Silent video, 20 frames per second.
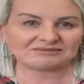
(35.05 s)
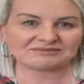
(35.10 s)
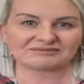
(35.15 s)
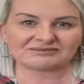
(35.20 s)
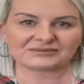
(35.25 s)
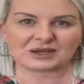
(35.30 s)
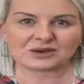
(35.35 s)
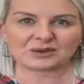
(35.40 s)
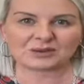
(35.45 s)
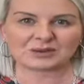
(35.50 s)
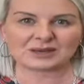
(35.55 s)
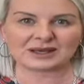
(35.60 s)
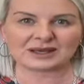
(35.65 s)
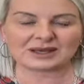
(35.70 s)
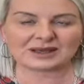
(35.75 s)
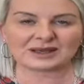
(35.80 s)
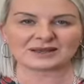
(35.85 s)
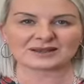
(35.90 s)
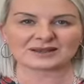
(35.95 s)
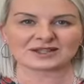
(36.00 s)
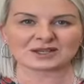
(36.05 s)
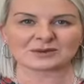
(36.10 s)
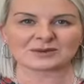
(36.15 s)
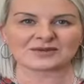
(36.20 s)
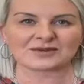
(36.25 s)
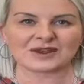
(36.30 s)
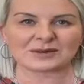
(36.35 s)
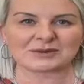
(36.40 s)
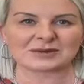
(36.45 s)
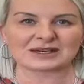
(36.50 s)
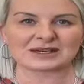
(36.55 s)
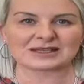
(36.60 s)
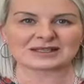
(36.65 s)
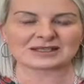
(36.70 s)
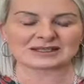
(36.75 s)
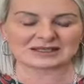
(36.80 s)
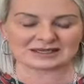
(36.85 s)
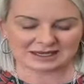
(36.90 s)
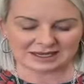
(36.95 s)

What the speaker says: That would be super fabulous.